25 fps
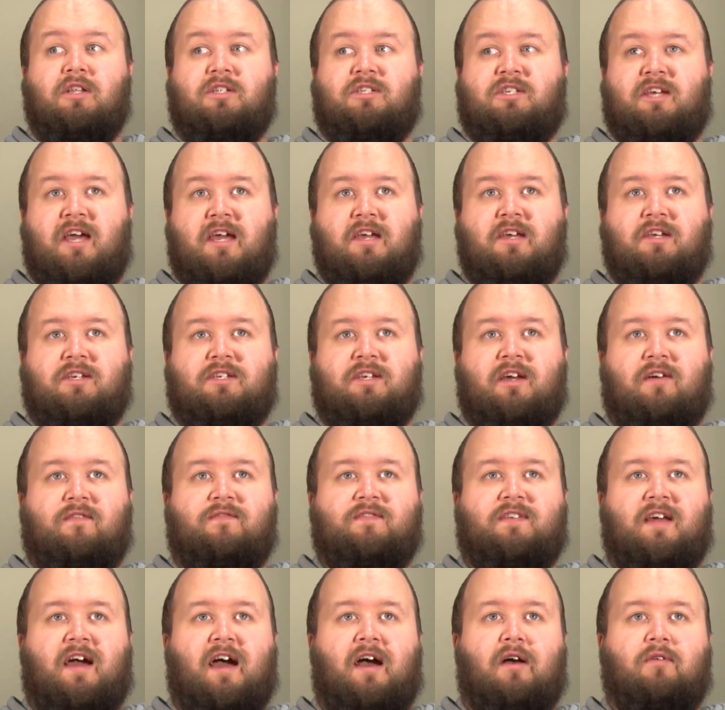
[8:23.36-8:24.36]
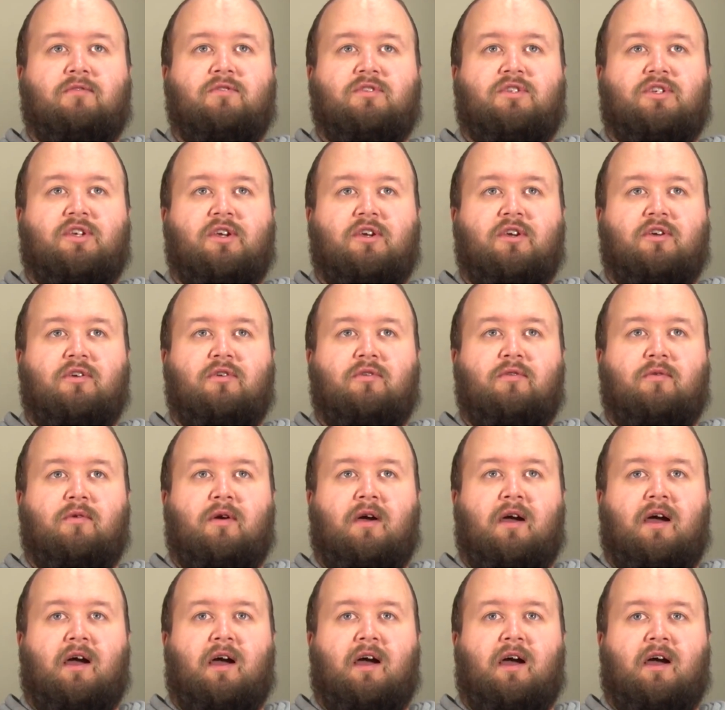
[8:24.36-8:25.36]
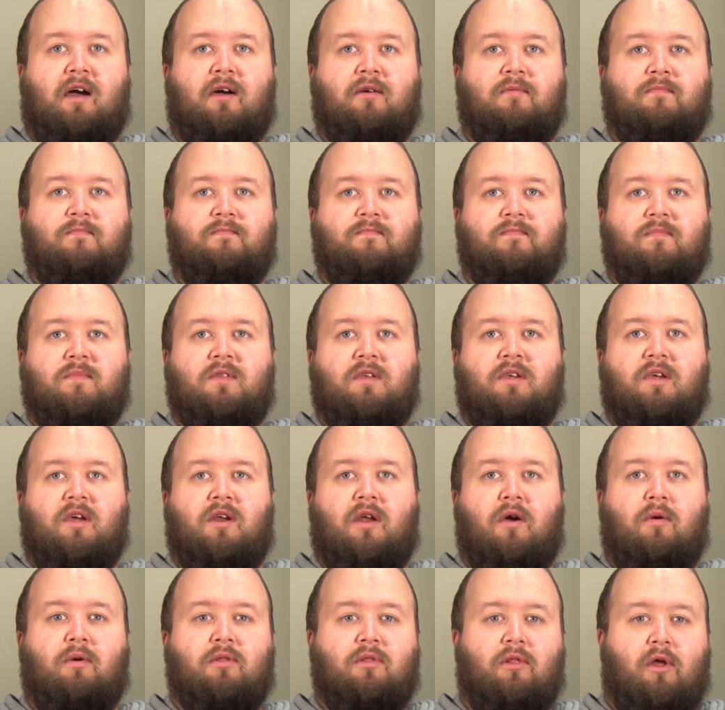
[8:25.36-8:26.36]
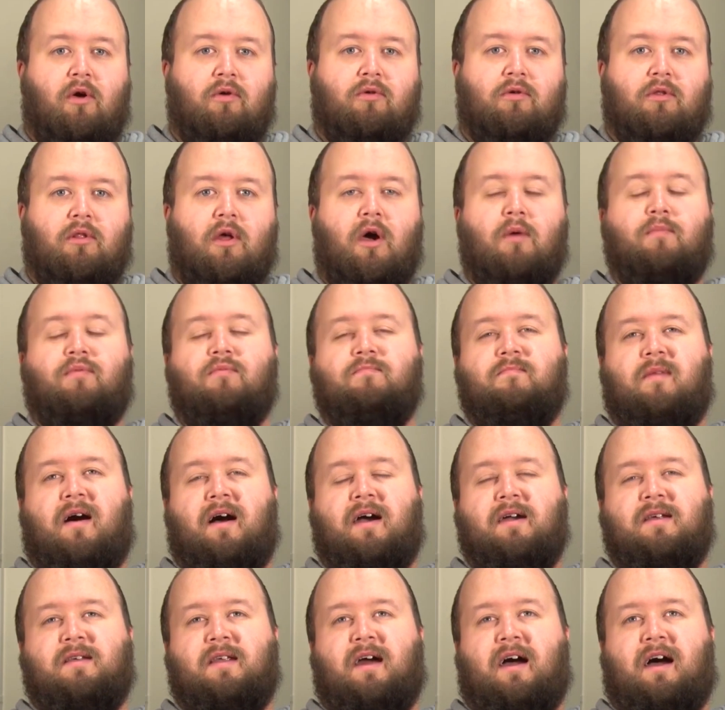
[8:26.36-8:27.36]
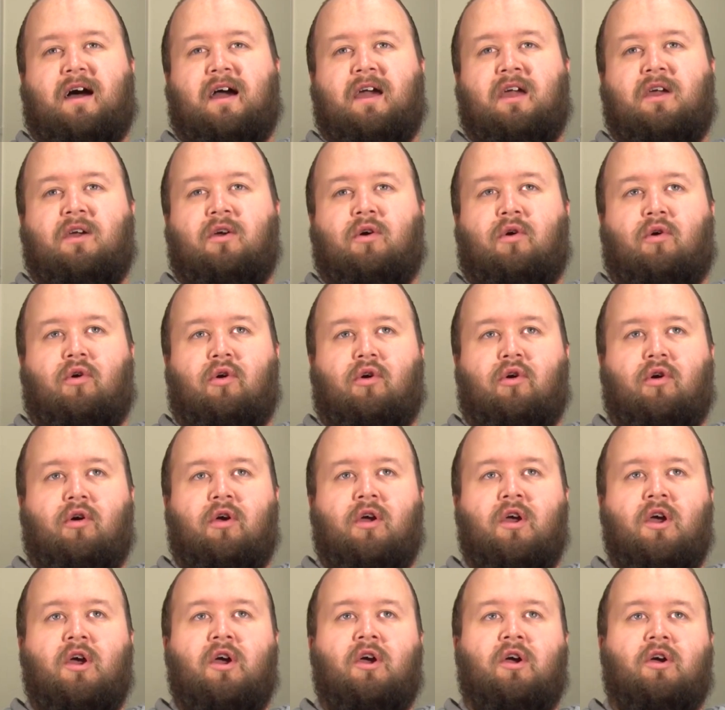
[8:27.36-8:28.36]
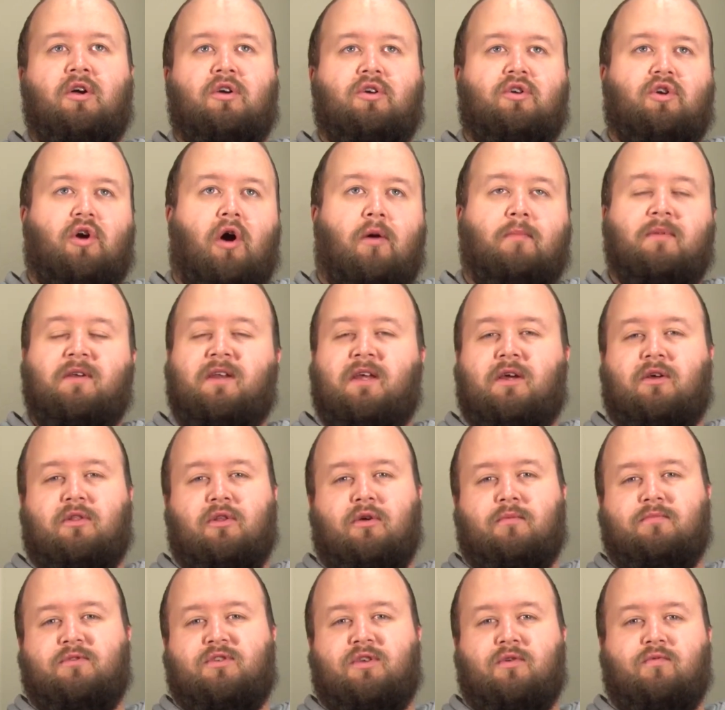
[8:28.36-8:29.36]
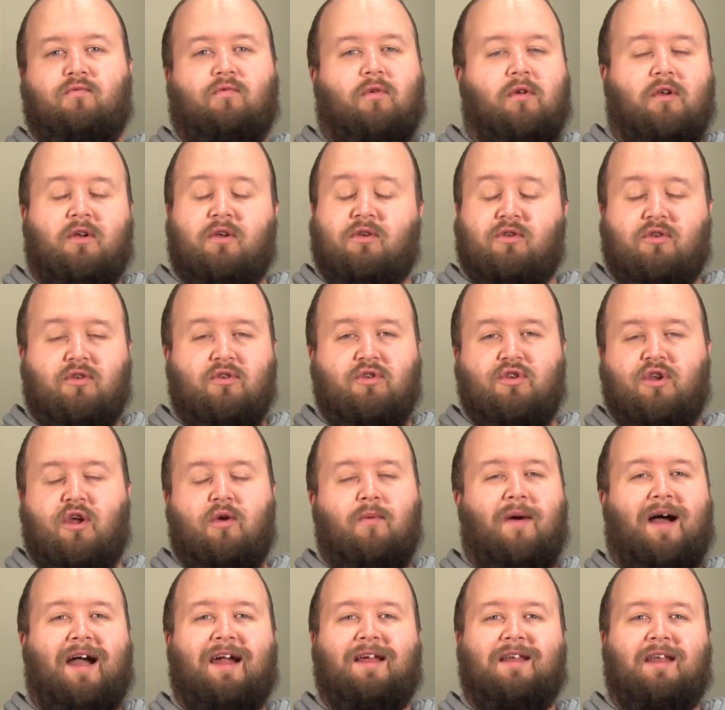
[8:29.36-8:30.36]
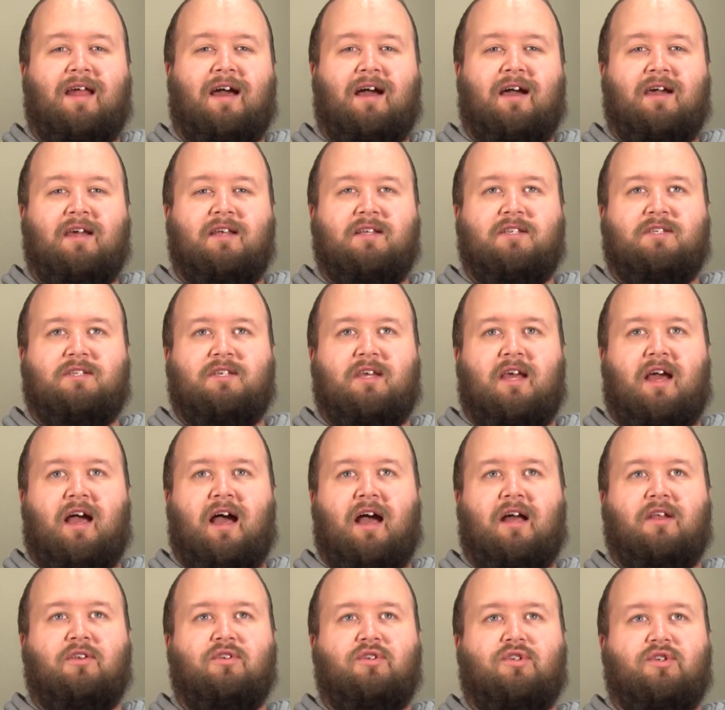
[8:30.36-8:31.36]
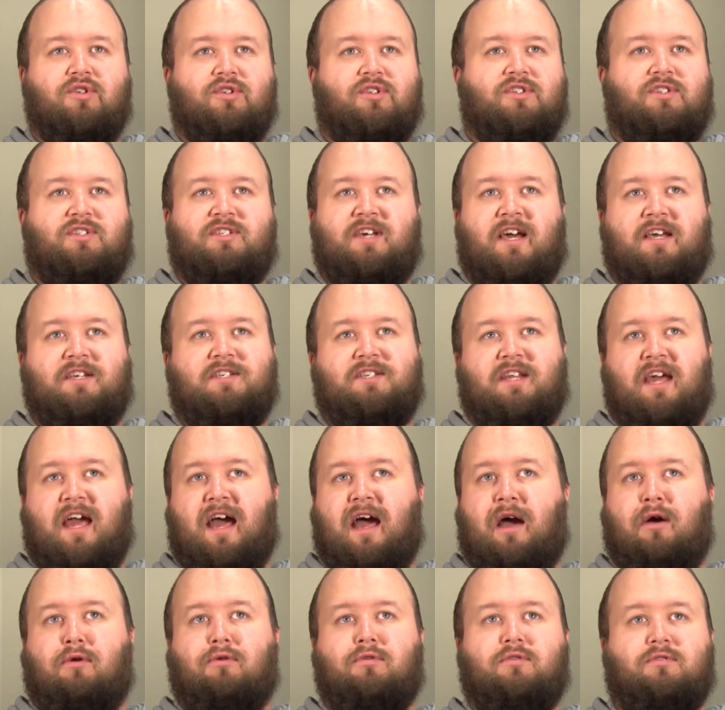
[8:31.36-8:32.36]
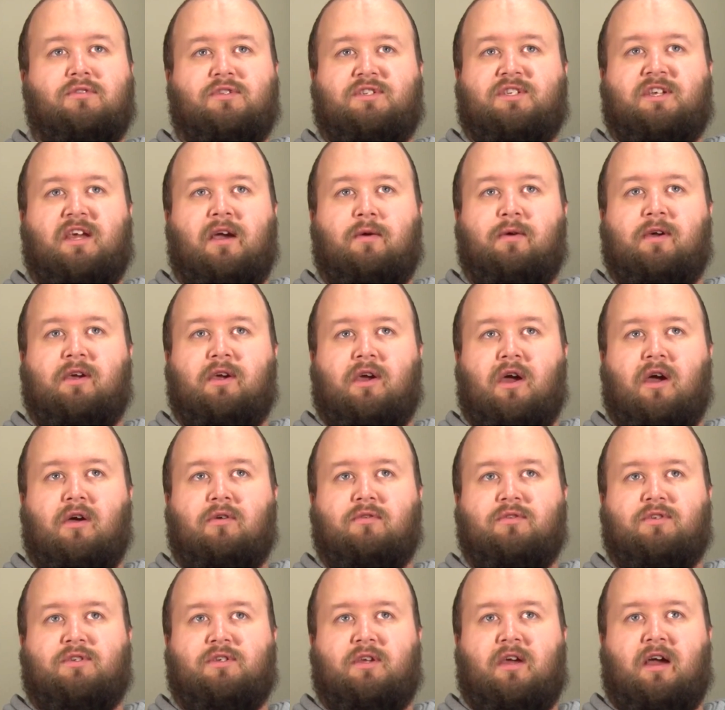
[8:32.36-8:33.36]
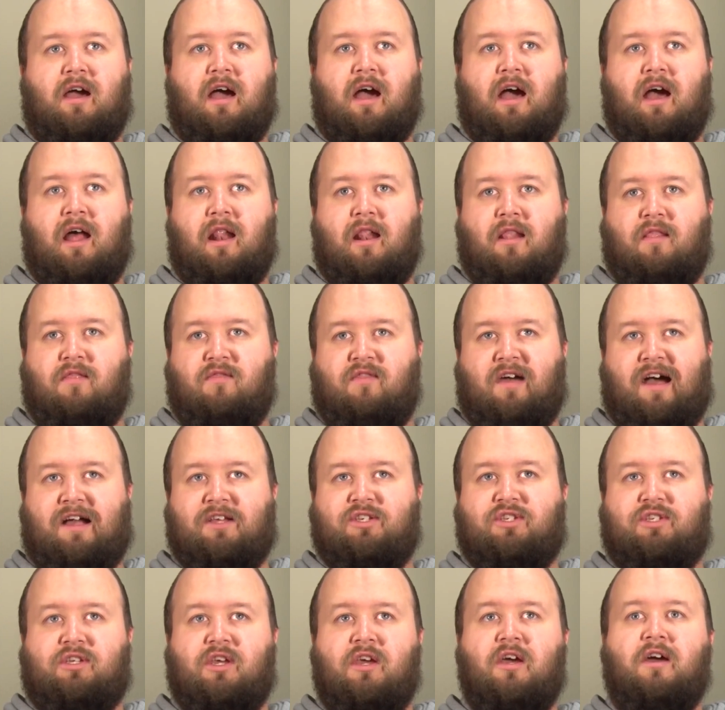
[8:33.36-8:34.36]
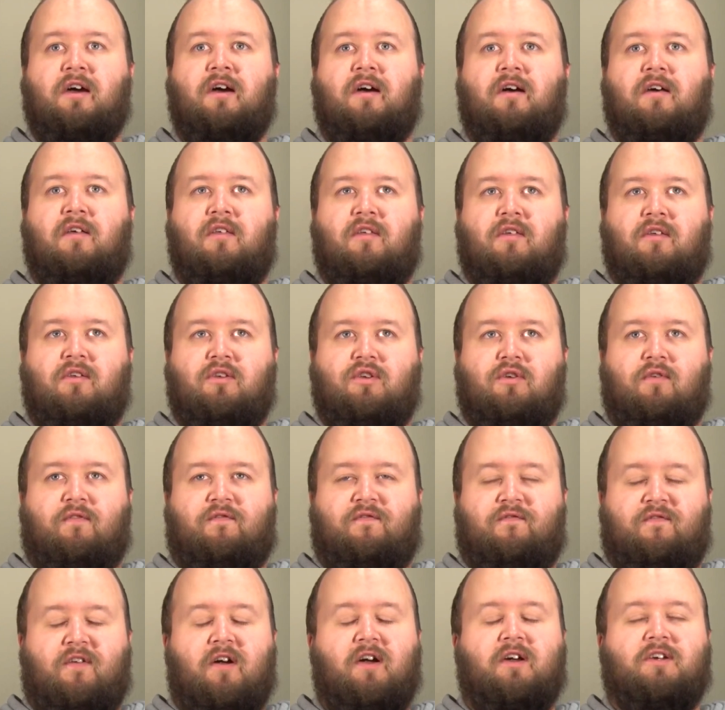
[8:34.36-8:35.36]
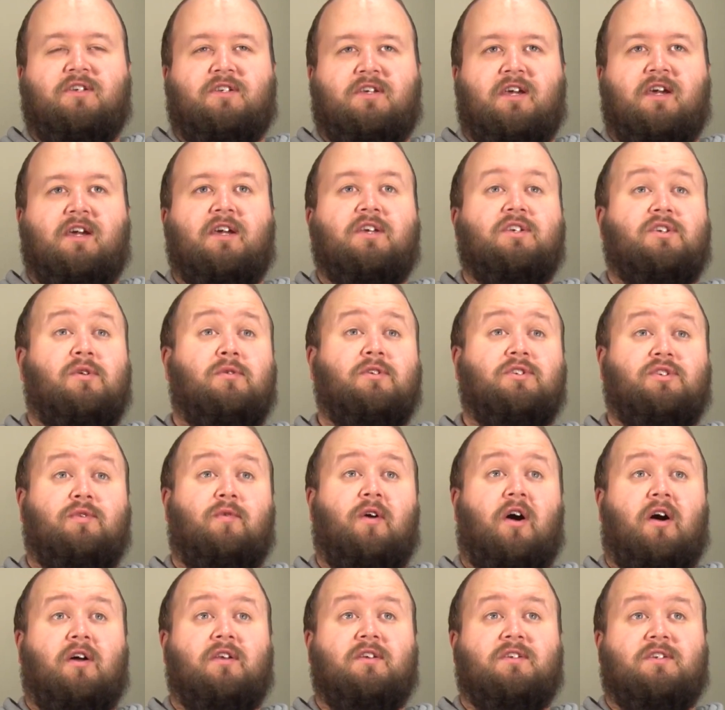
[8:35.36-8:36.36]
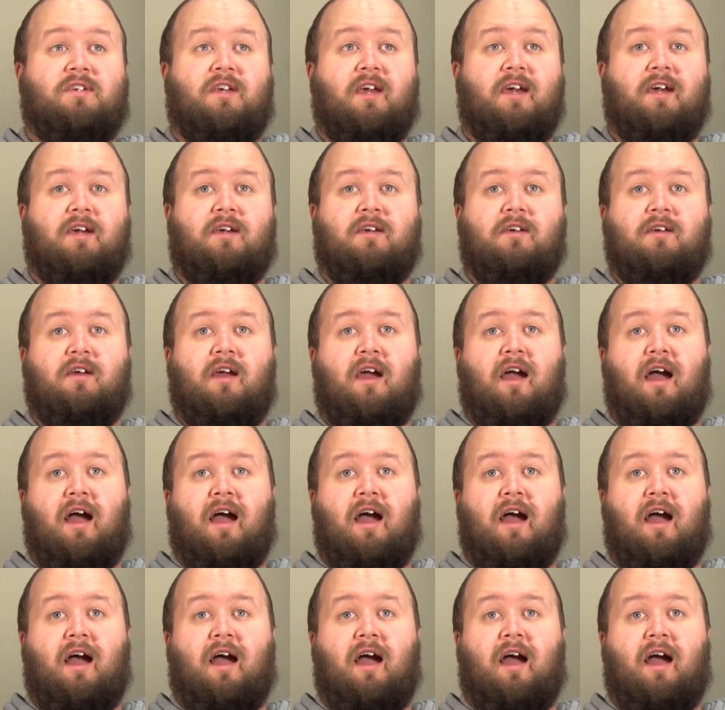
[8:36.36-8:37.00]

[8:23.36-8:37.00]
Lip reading: Take yourself down to you know, a local open mic night or comedy clubs that run a new act night and just test it out and see how it goes. And that's your first gig is always your hardest gig.